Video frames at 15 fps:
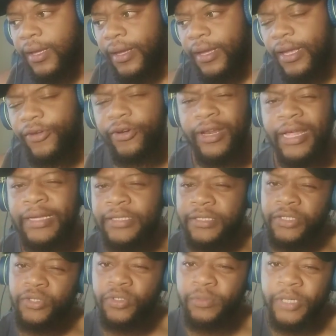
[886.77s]
he relies
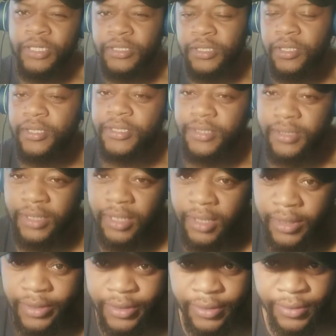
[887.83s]
too much on his
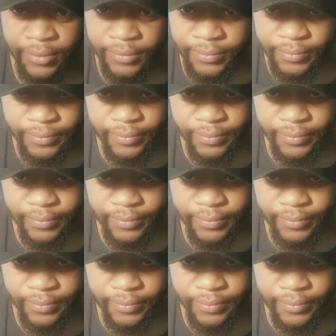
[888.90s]
cardio,